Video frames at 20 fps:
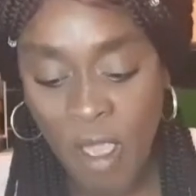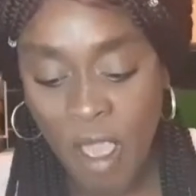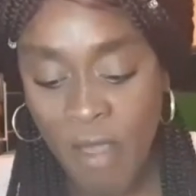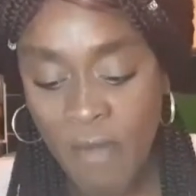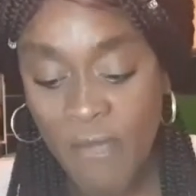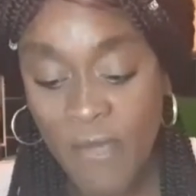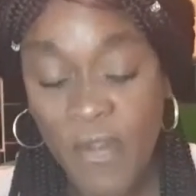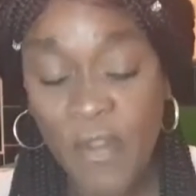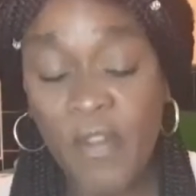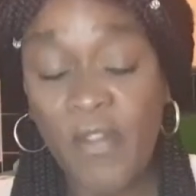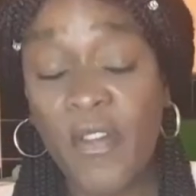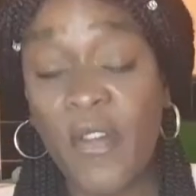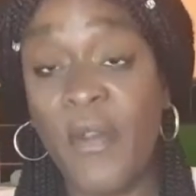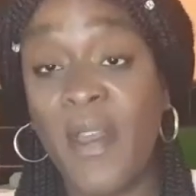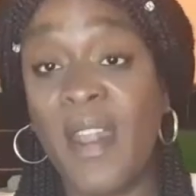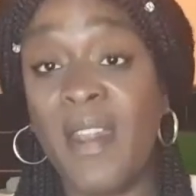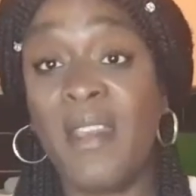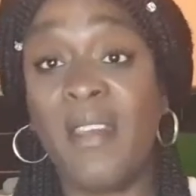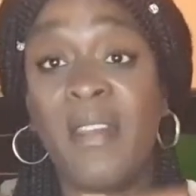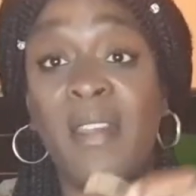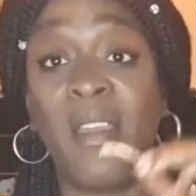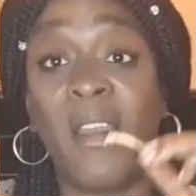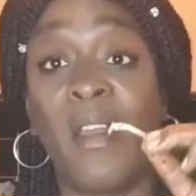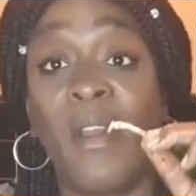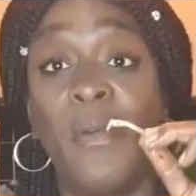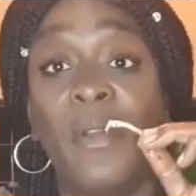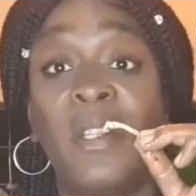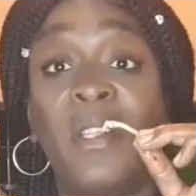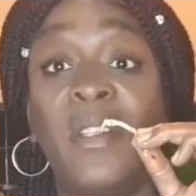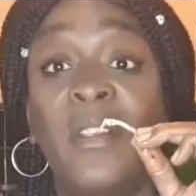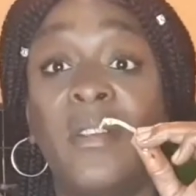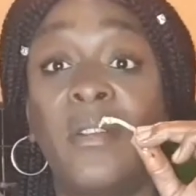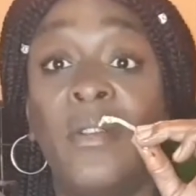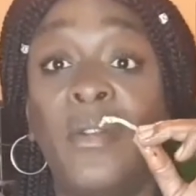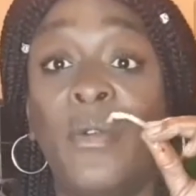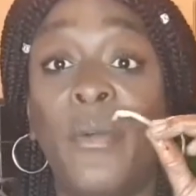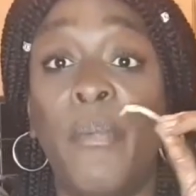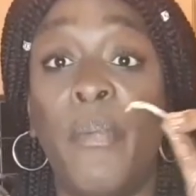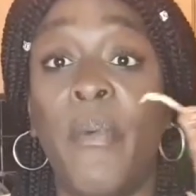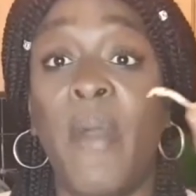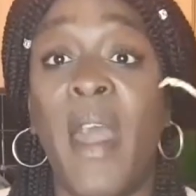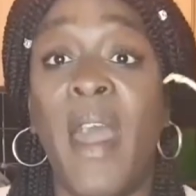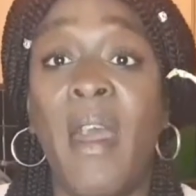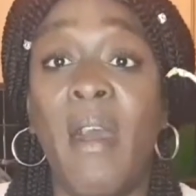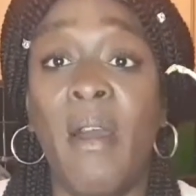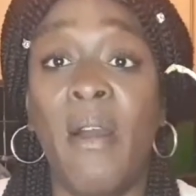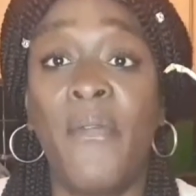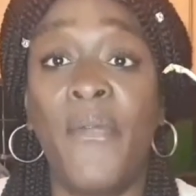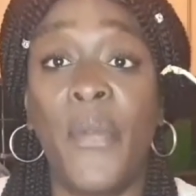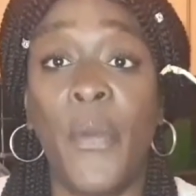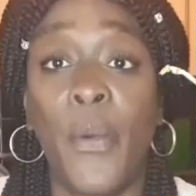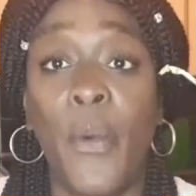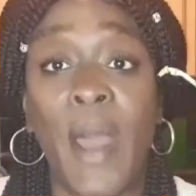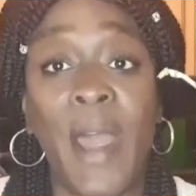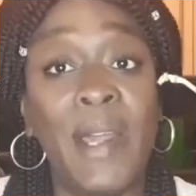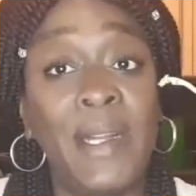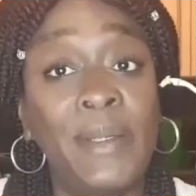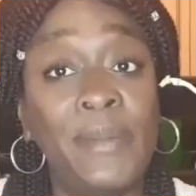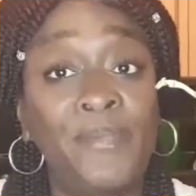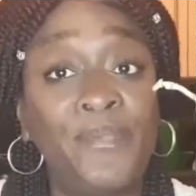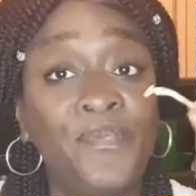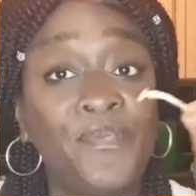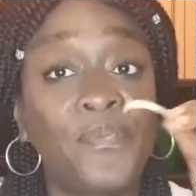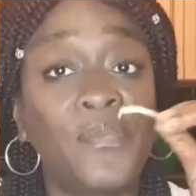If you do anything, could Snoop out of the way?